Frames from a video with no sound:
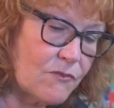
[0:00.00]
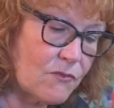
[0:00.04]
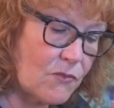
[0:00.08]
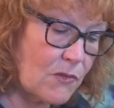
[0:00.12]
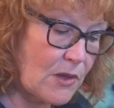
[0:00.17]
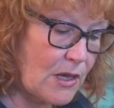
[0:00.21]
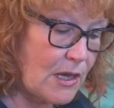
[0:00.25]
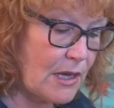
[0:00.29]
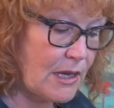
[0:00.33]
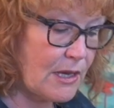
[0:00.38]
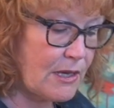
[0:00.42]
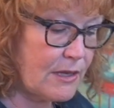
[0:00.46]

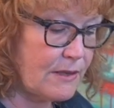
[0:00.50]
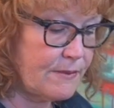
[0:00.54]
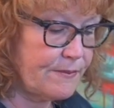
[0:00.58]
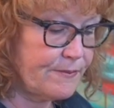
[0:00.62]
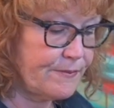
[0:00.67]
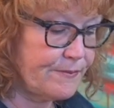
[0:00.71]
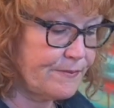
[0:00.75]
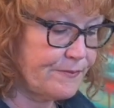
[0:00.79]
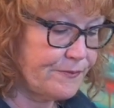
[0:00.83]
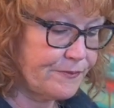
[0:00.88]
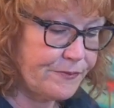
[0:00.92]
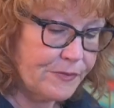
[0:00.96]
Okay,
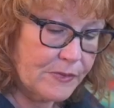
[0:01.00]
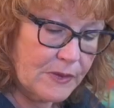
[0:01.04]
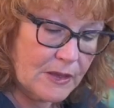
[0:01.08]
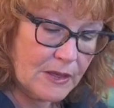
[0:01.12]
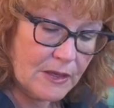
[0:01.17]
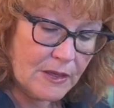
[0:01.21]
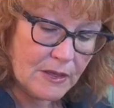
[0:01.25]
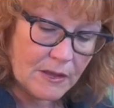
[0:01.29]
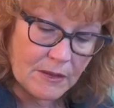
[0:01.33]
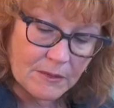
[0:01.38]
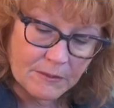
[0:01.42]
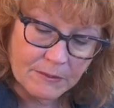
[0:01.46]

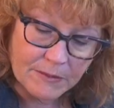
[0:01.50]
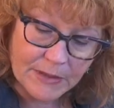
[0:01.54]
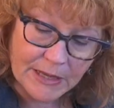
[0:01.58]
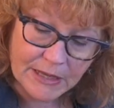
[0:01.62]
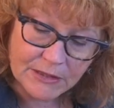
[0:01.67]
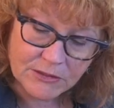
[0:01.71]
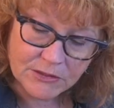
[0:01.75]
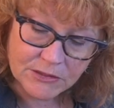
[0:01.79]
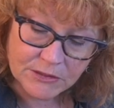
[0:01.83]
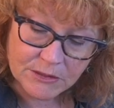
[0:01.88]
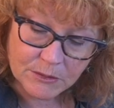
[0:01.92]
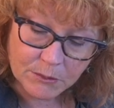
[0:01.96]

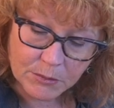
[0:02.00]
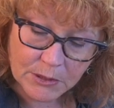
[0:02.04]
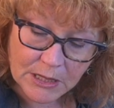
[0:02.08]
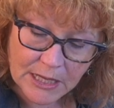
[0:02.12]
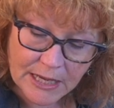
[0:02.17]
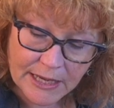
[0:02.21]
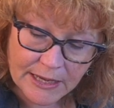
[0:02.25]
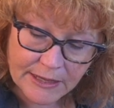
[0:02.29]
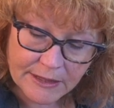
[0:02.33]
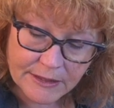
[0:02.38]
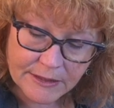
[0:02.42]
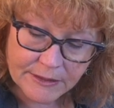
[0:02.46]
back to the
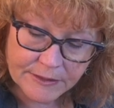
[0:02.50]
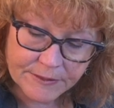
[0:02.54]
black.